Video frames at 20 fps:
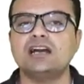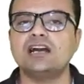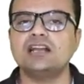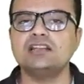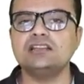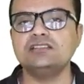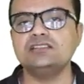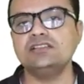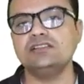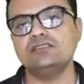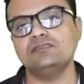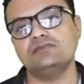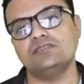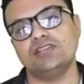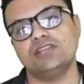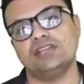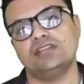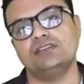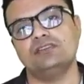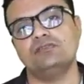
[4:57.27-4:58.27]
Another
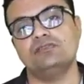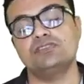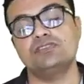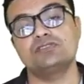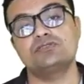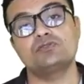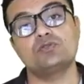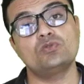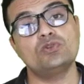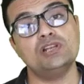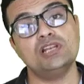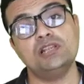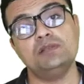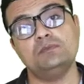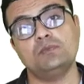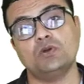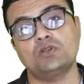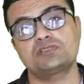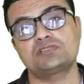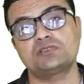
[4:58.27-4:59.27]
way, which is only
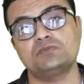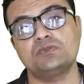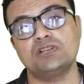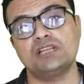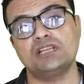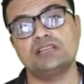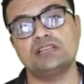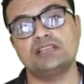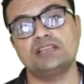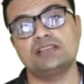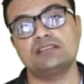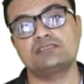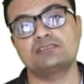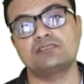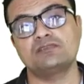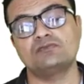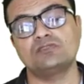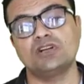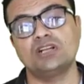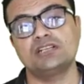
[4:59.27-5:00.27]
possible in case
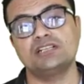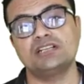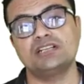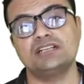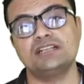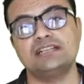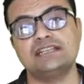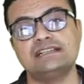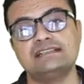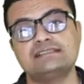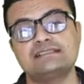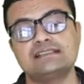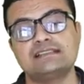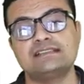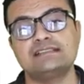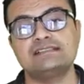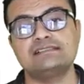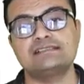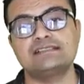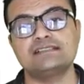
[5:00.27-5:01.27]
of alternating
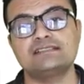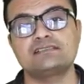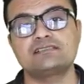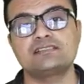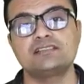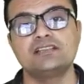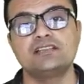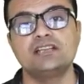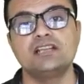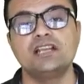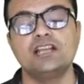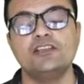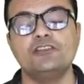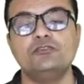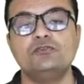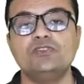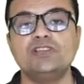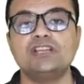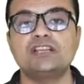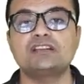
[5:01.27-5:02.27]
series, is
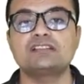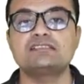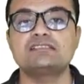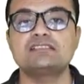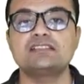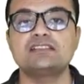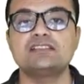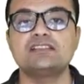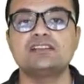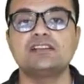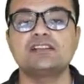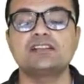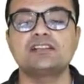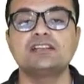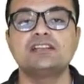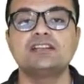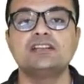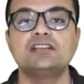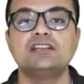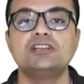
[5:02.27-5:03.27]
if we
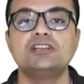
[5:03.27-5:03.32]
consider